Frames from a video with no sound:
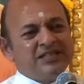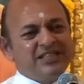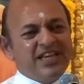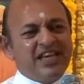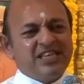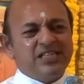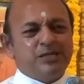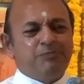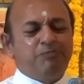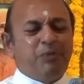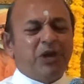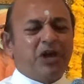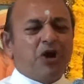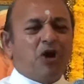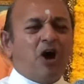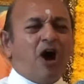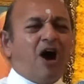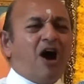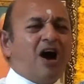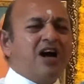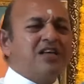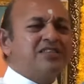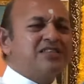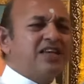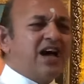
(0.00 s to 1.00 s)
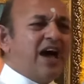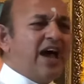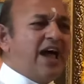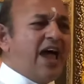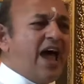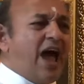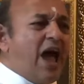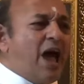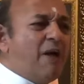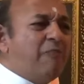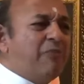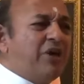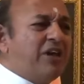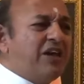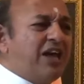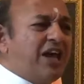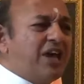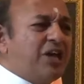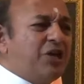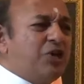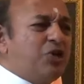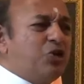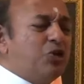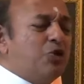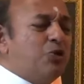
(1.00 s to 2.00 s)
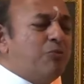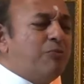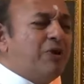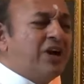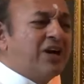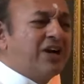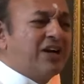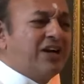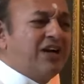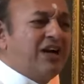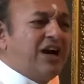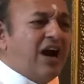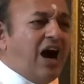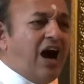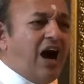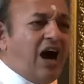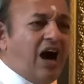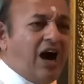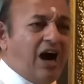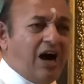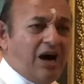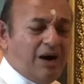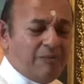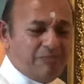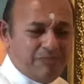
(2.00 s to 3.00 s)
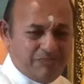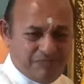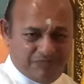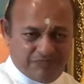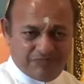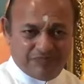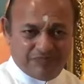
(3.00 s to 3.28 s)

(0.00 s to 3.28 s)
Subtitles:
just because I am in a human garb,